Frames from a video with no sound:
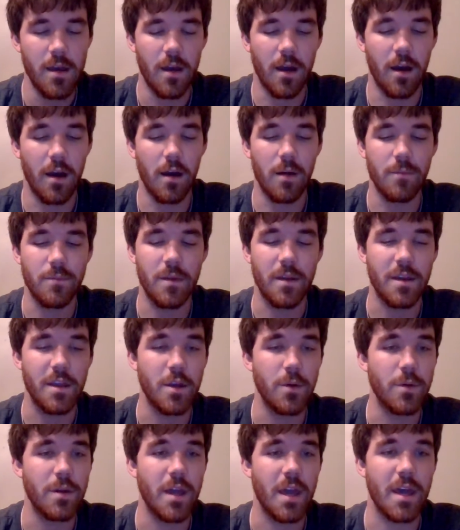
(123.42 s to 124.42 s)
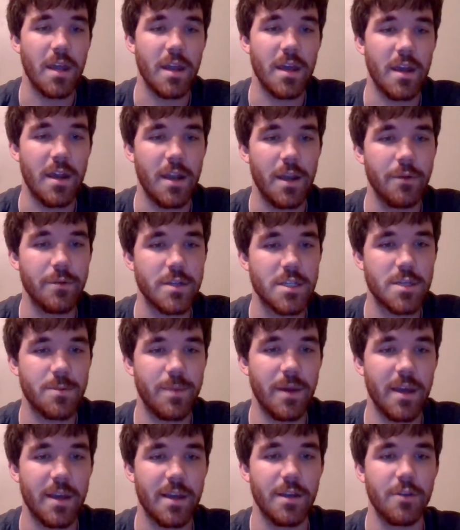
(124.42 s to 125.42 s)
And he would hit it, and it would
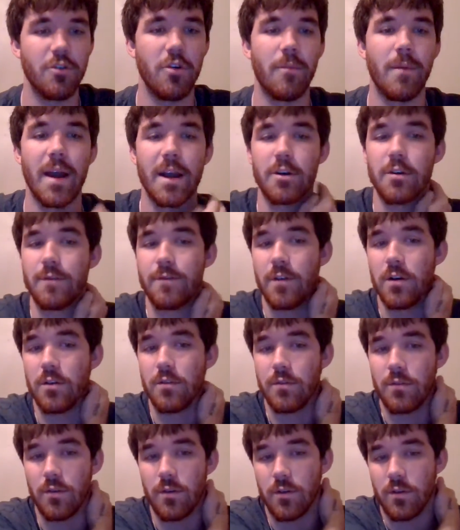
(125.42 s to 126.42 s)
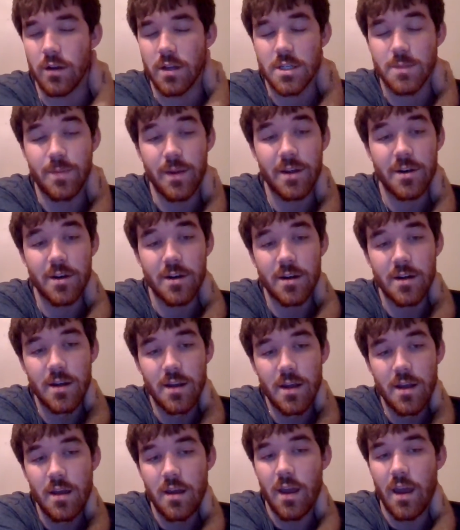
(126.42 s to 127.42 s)
speak into a microphone or a speaker,
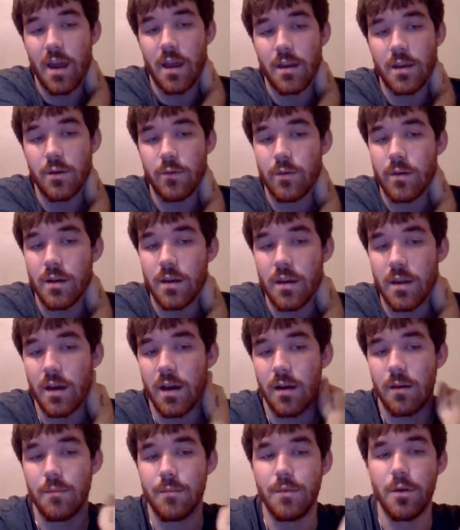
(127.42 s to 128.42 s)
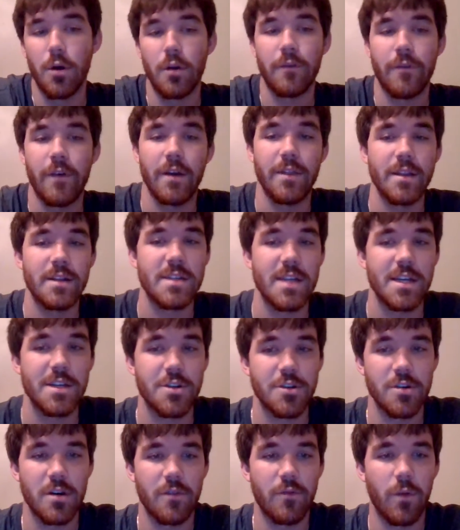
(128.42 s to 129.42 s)
and it would notify the
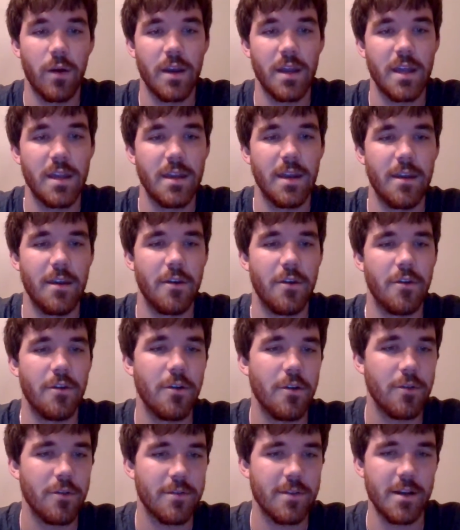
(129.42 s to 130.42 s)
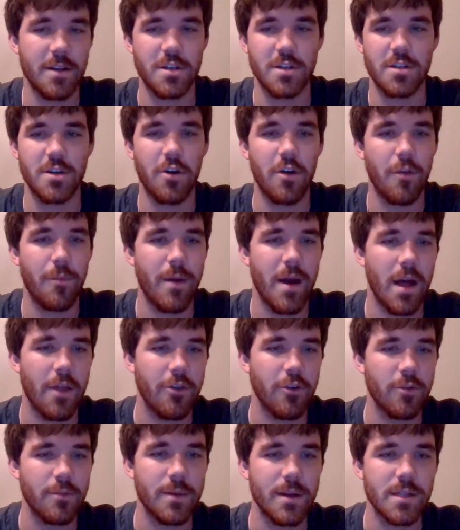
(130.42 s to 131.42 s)
teacher of what he needed to do, such as go to the
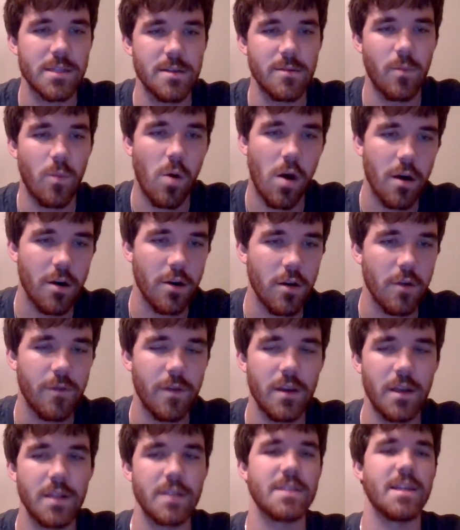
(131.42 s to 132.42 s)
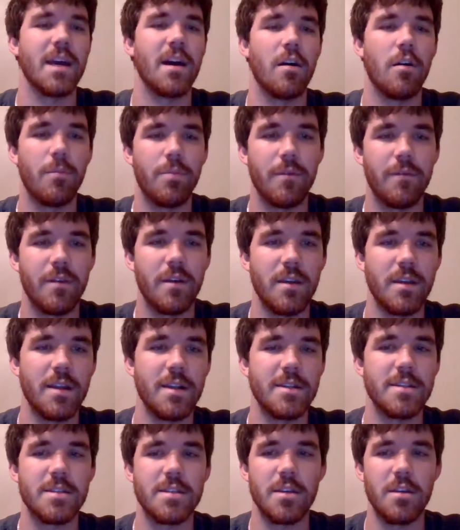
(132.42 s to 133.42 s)
bathroom, get some water, if he needs help, if he
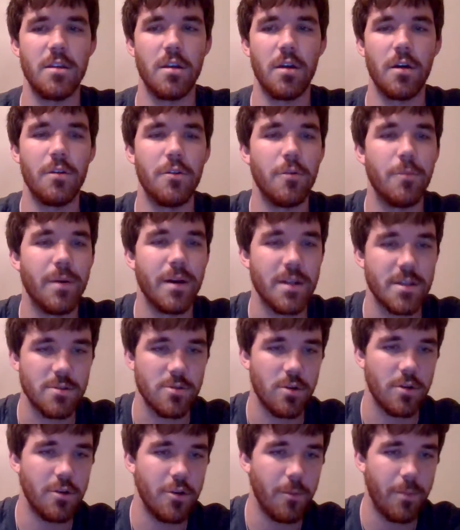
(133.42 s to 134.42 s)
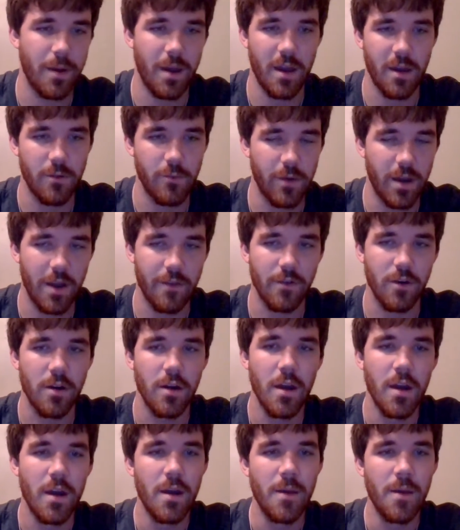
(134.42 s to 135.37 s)
needs a new pencil, a new pen, whatever.